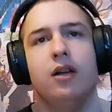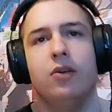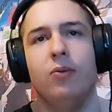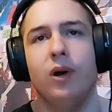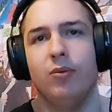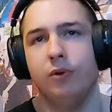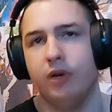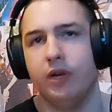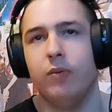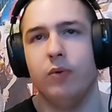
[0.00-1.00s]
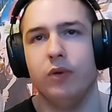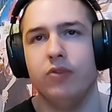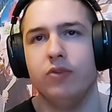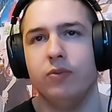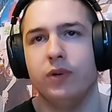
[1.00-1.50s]
Warmer and more at
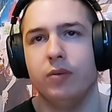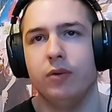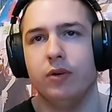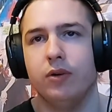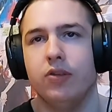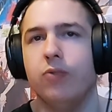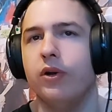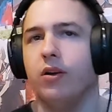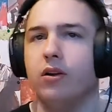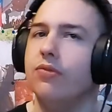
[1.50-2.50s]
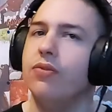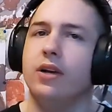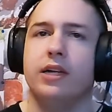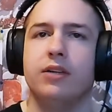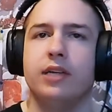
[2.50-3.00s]
home when I'm around the one I love,
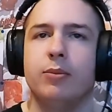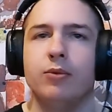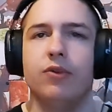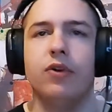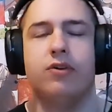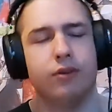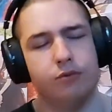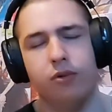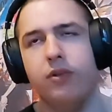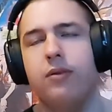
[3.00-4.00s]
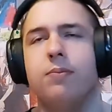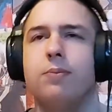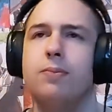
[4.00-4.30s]
like a game of hot and cold.